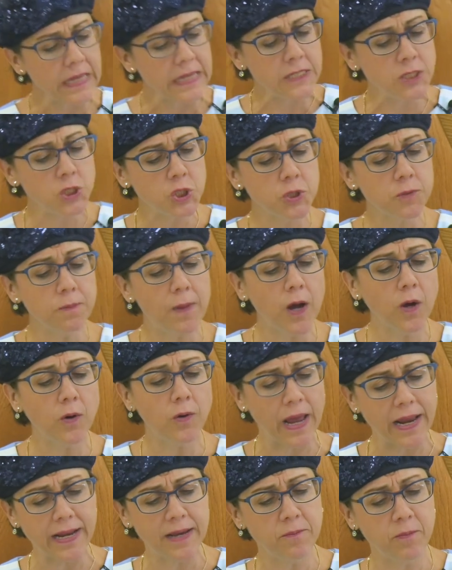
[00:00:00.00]
in
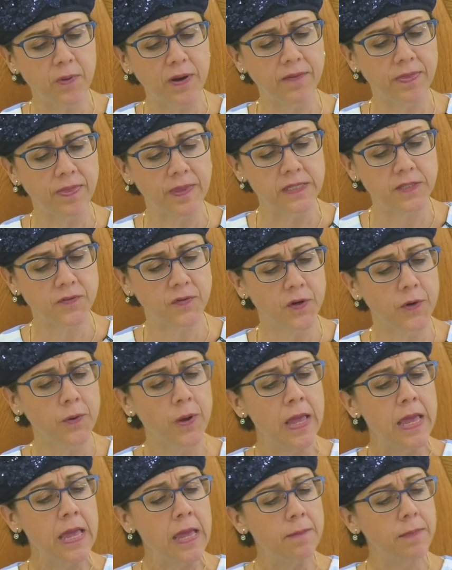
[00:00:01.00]
Shemot, I didn't bring this for you,
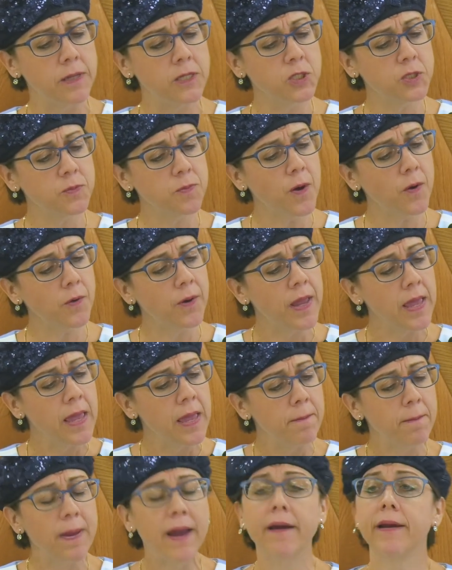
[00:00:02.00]
but in Shemot,
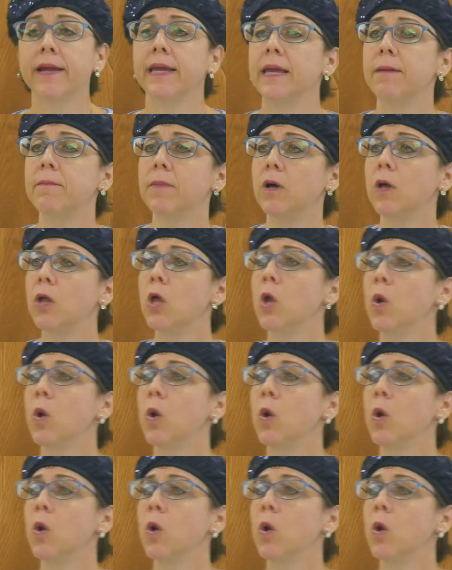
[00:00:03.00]
Perek Gimel,